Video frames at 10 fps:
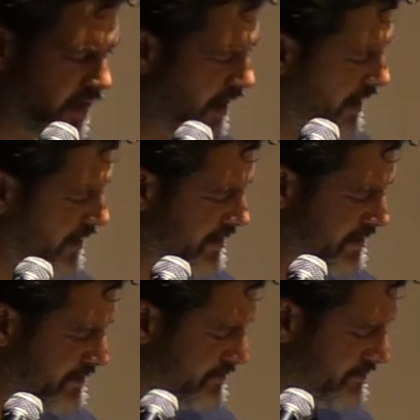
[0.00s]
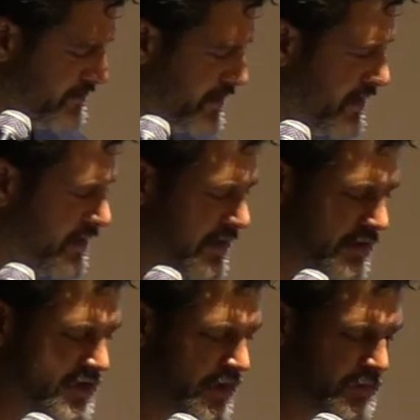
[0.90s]
uh,
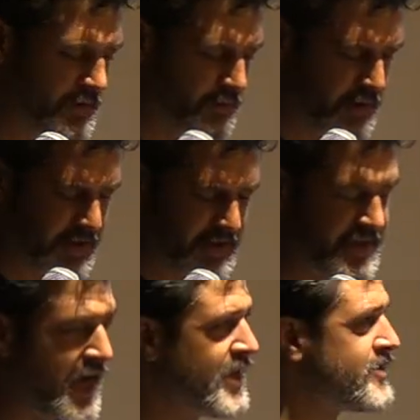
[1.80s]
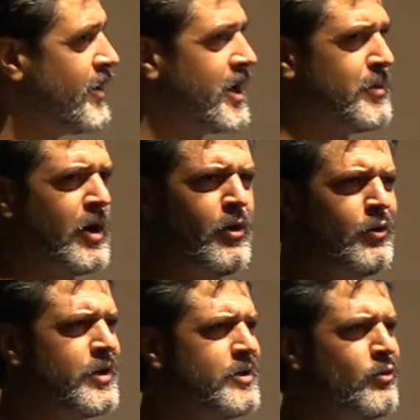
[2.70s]
there's something really satisfying about
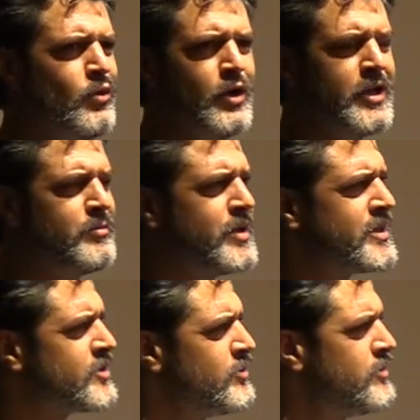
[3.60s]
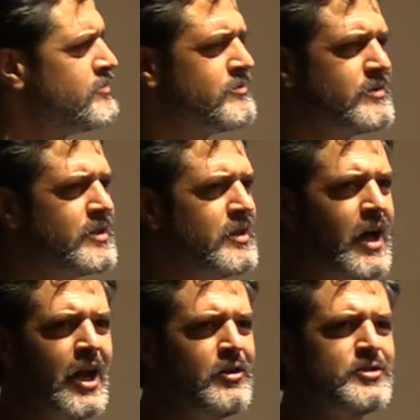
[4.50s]
holding a wooden pencil.
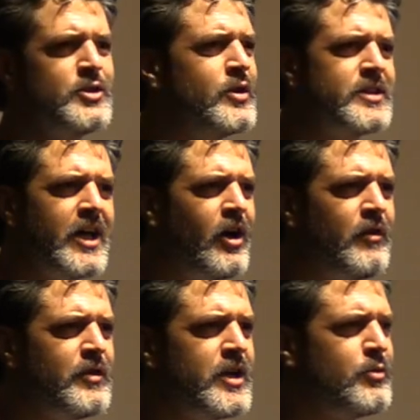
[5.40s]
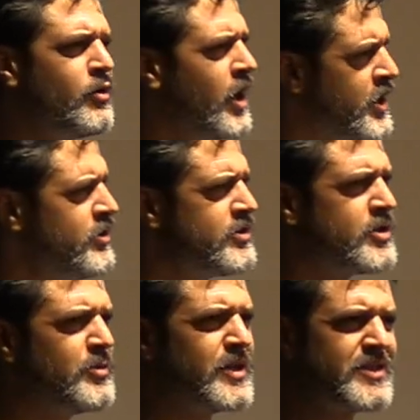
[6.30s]
I don't do it that often anymore. I used
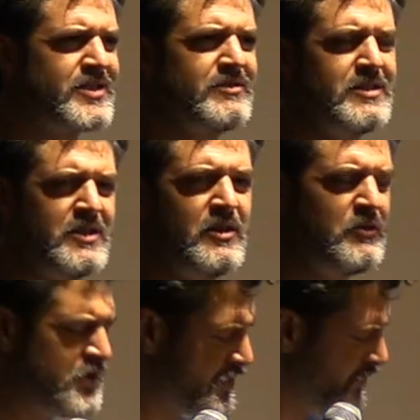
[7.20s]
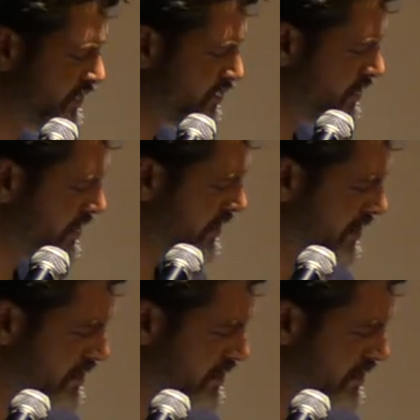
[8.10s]
to, but it just feels real good.